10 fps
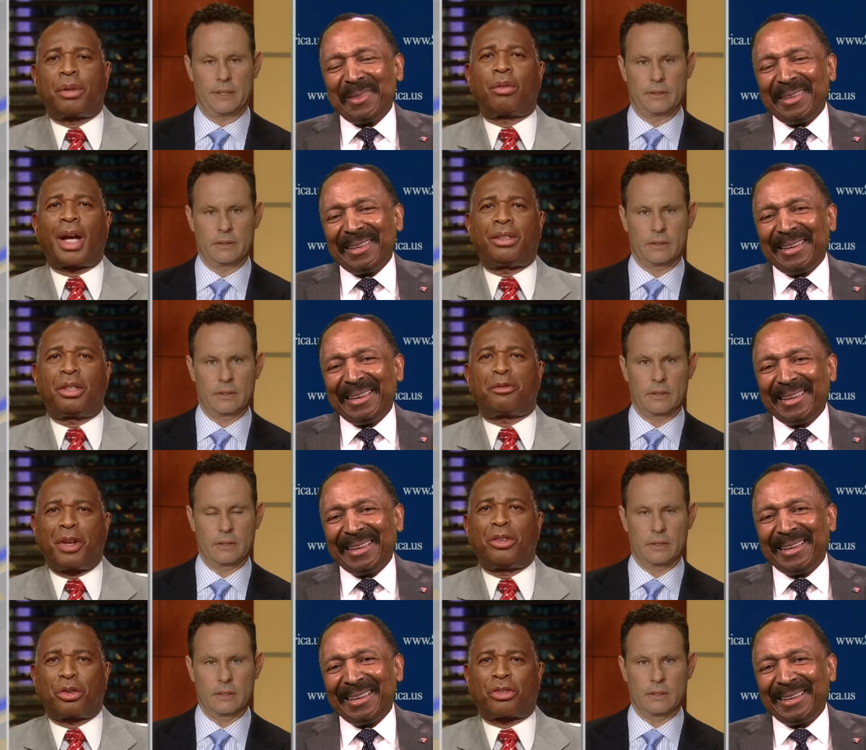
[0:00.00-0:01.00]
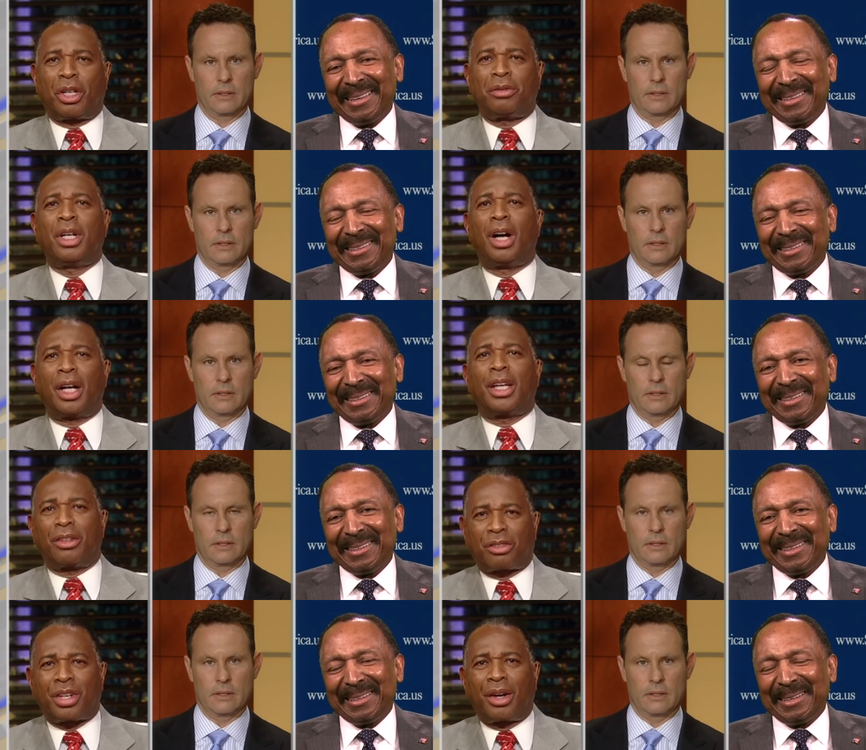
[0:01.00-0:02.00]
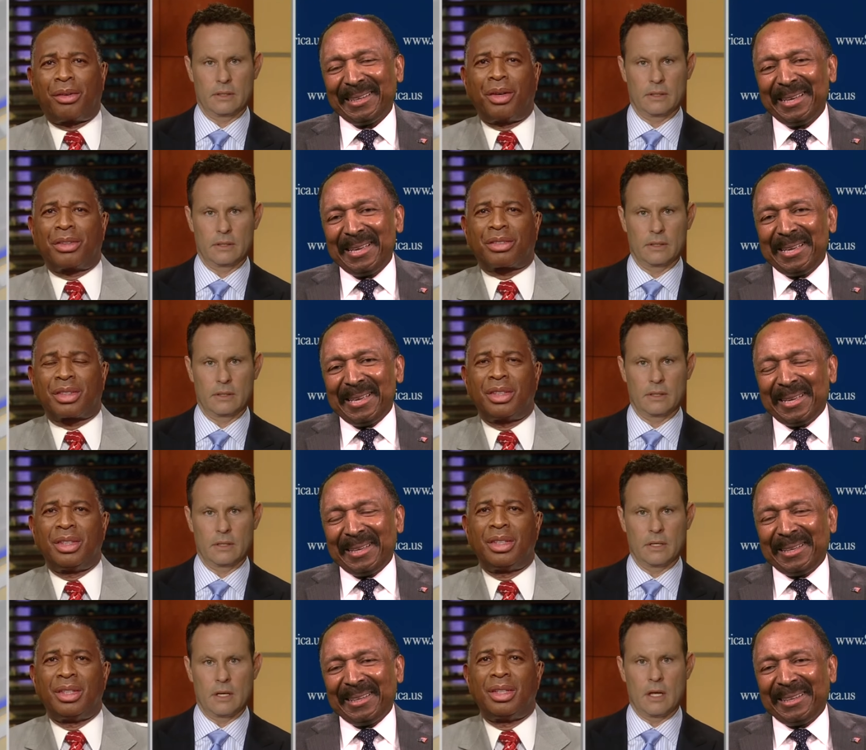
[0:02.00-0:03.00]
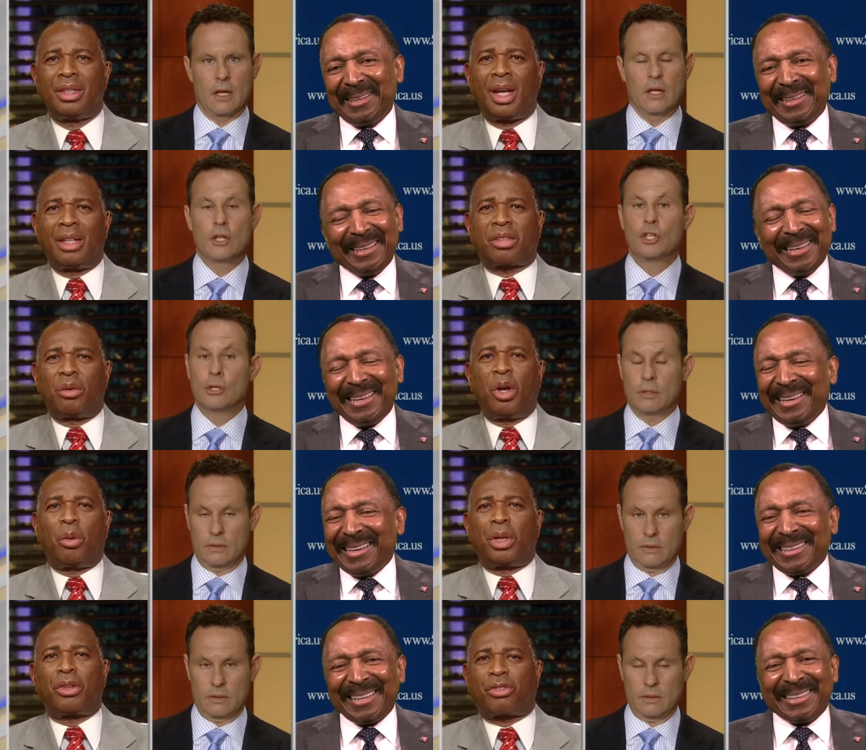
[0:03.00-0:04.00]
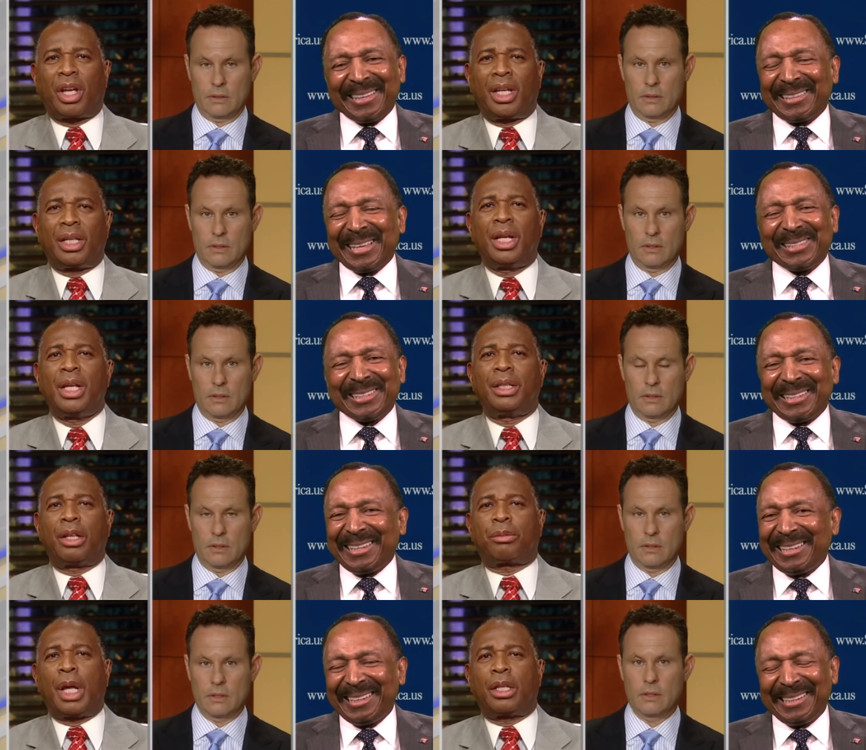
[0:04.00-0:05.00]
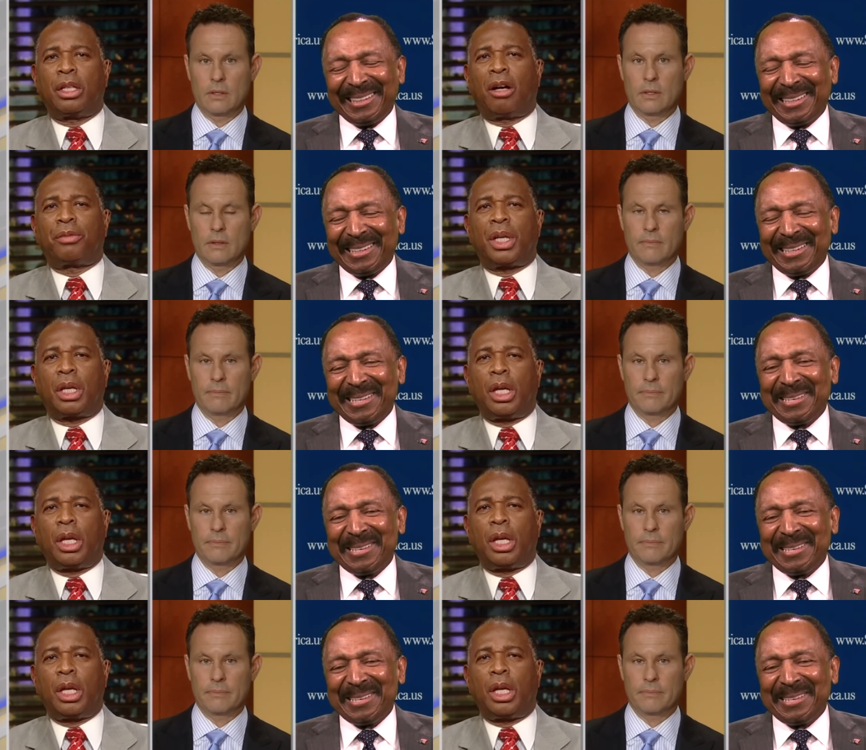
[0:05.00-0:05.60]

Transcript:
Speaker 1: a right to defend yourself against terrorists. And so no one is saying that, that, love e